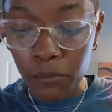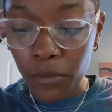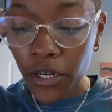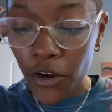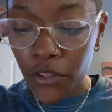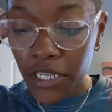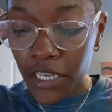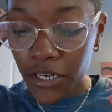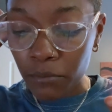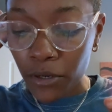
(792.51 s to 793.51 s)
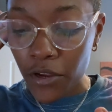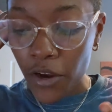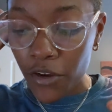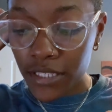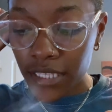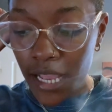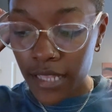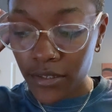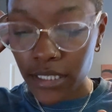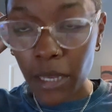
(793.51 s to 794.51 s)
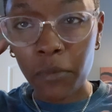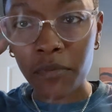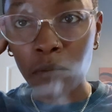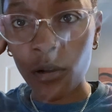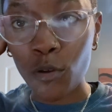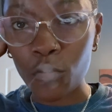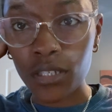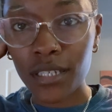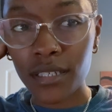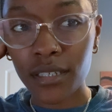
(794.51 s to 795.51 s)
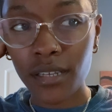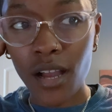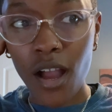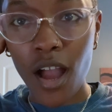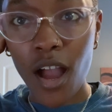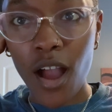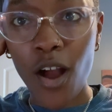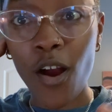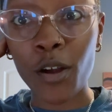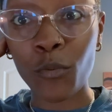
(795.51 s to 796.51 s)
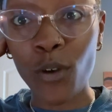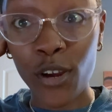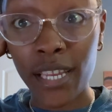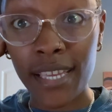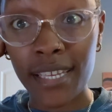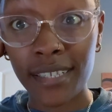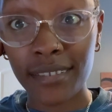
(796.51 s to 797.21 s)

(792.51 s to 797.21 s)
but Earth signs are some of the most hardworking